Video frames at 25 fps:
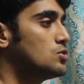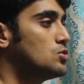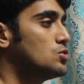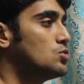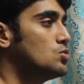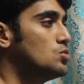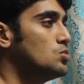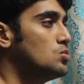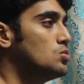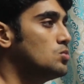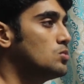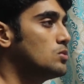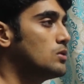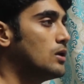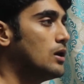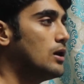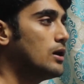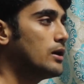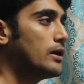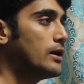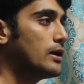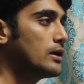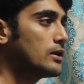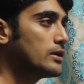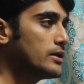to
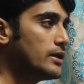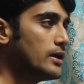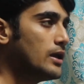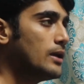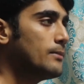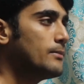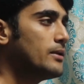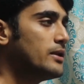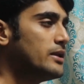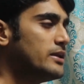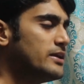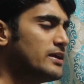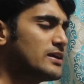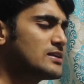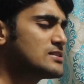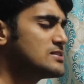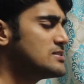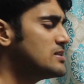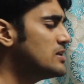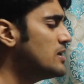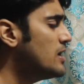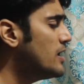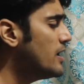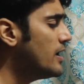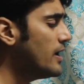a game, an
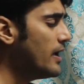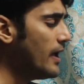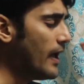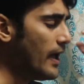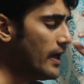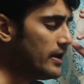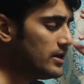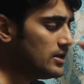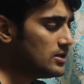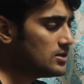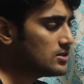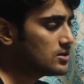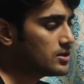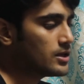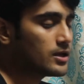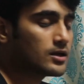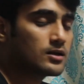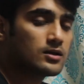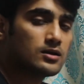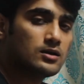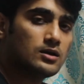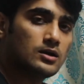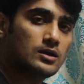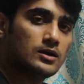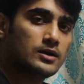exe, anything